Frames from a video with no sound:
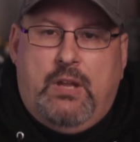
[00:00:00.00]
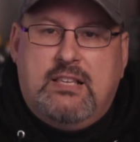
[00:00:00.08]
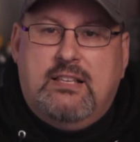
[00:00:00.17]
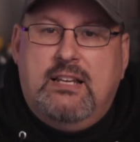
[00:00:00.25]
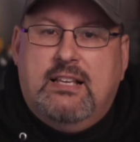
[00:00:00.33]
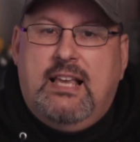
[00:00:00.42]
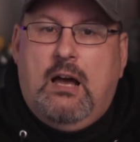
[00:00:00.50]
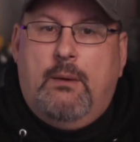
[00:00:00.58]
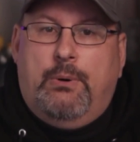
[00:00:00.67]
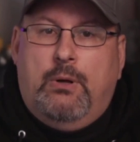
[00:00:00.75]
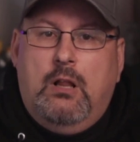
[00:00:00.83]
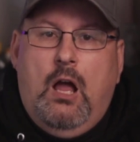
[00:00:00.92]
As an
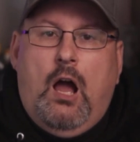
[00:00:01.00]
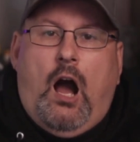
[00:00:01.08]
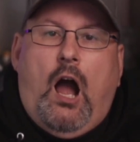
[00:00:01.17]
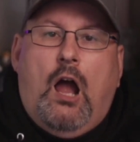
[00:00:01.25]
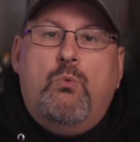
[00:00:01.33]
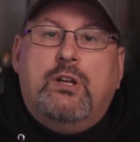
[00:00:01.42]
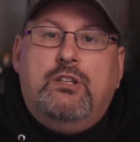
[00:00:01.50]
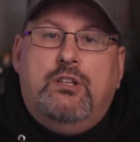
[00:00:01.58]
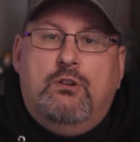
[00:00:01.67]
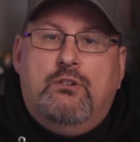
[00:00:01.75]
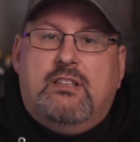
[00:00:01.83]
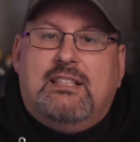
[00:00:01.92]
example, I
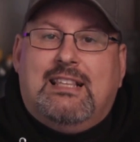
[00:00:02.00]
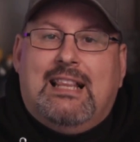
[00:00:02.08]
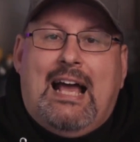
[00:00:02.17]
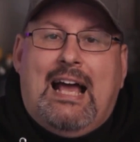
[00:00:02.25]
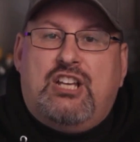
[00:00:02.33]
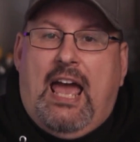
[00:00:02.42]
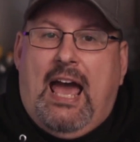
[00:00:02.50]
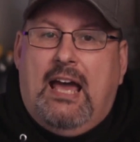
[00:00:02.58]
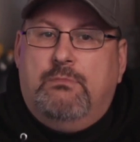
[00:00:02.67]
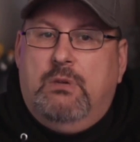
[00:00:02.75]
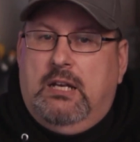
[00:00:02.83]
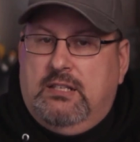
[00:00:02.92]
wouldn't use the
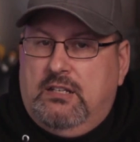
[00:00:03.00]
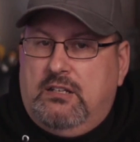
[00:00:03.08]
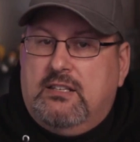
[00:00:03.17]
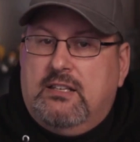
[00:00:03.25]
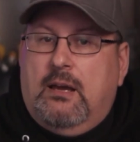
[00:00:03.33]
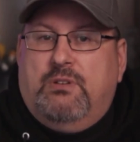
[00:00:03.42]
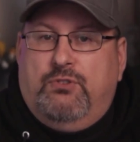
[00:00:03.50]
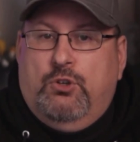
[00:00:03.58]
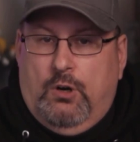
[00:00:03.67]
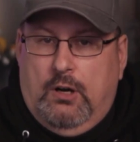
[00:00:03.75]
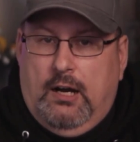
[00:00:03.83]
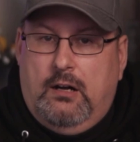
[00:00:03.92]
/admin as a deceptive
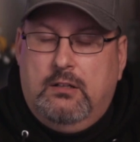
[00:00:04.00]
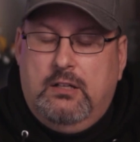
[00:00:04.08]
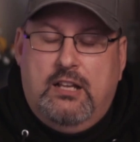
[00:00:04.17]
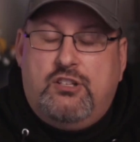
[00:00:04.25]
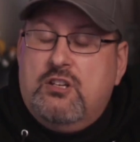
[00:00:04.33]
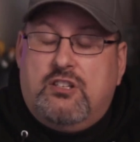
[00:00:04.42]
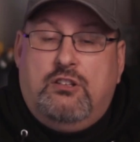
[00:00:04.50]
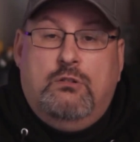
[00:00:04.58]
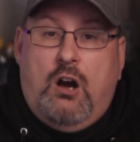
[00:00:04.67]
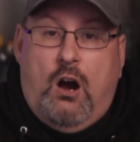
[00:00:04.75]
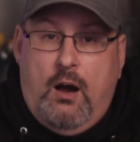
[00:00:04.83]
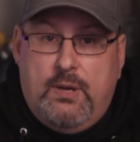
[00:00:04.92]
URL. It's just
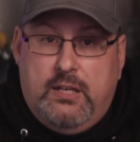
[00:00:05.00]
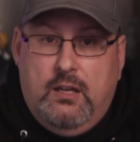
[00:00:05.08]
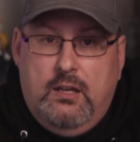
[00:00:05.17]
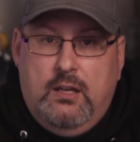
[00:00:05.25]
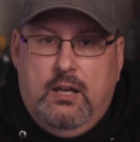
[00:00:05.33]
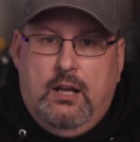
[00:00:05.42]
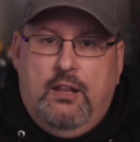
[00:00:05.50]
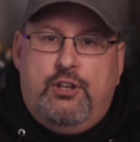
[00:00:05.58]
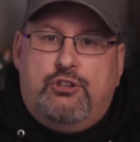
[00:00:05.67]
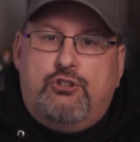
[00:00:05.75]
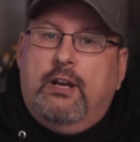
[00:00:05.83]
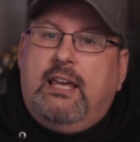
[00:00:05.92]
too common.
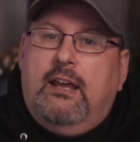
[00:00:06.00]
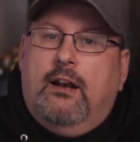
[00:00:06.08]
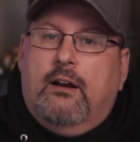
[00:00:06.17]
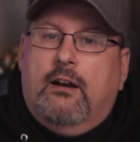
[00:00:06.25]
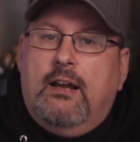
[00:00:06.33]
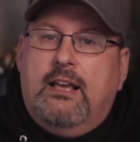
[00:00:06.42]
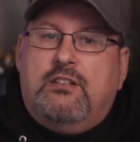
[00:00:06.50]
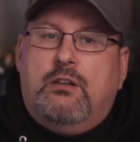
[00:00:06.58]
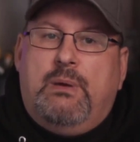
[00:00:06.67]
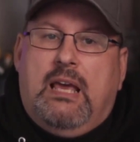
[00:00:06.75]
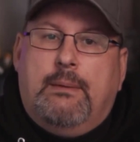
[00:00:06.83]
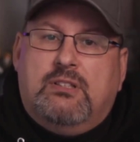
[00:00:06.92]
The trick here is
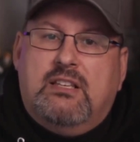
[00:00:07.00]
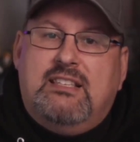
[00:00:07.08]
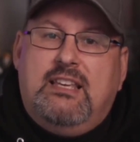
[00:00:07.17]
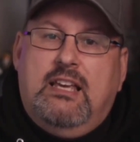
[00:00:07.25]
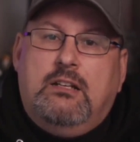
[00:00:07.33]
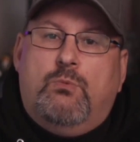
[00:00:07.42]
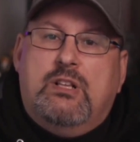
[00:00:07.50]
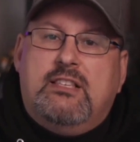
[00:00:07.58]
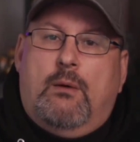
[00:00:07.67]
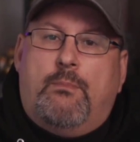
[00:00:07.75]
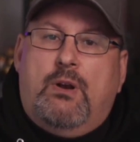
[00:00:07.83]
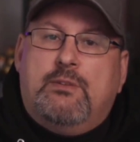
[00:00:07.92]
to be able to signal when
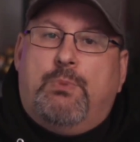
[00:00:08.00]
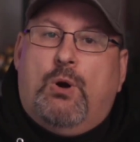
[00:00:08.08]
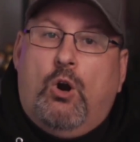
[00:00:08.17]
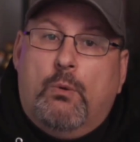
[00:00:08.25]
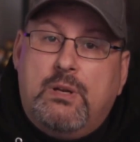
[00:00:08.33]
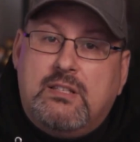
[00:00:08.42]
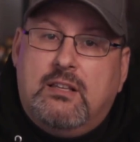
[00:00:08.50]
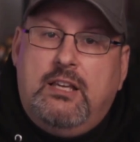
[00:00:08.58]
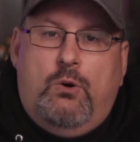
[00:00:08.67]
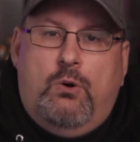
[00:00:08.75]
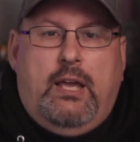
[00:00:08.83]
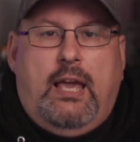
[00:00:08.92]
someone is purposely
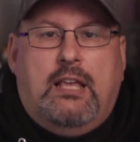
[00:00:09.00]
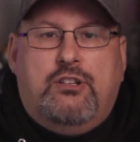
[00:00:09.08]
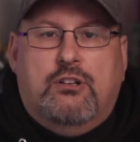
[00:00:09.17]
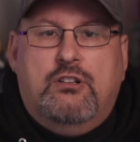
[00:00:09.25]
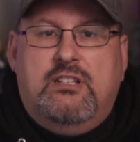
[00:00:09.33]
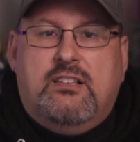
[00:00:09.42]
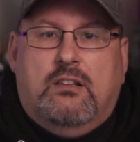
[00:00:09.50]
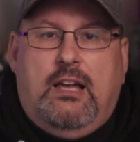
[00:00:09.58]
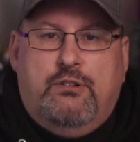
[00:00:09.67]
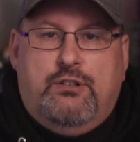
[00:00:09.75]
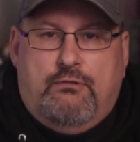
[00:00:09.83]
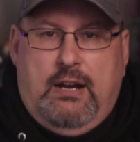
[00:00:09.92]
going against your
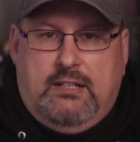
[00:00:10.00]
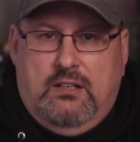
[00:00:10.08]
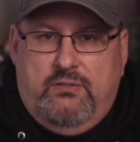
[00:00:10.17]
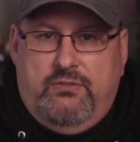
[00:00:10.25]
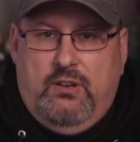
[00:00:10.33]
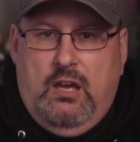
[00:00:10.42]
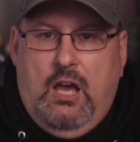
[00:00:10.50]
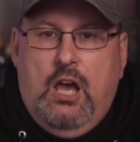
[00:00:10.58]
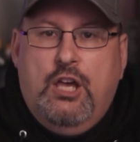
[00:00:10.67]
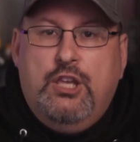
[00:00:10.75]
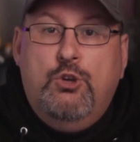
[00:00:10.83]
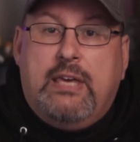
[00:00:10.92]
disallowed directive.
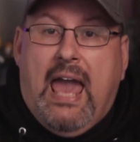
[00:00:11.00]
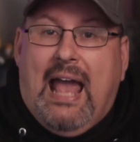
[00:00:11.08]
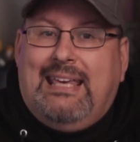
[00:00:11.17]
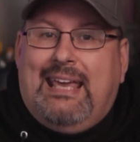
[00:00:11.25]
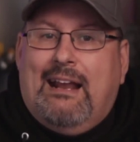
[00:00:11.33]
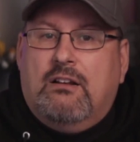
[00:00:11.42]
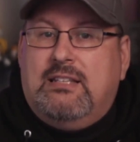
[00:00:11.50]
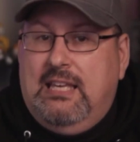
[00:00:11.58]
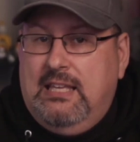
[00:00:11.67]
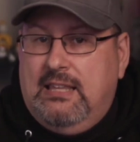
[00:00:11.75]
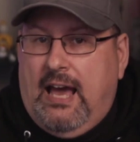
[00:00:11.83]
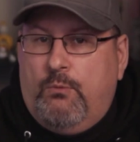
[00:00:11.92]
You can't
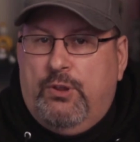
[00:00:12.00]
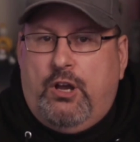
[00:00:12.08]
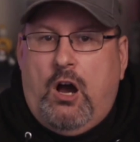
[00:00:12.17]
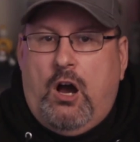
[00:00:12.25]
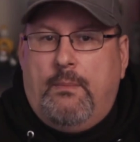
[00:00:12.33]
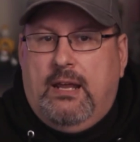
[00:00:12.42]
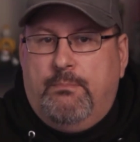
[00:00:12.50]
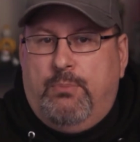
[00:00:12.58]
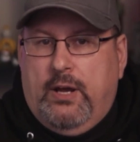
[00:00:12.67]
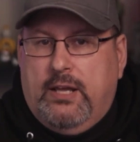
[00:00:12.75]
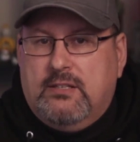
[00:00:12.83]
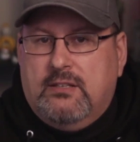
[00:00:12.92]
guarantee that with common
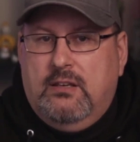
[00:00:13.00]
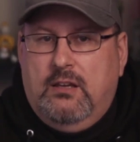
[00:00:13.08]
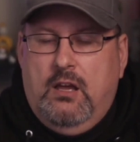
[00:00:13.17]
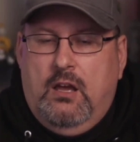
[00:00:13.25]
endpoints.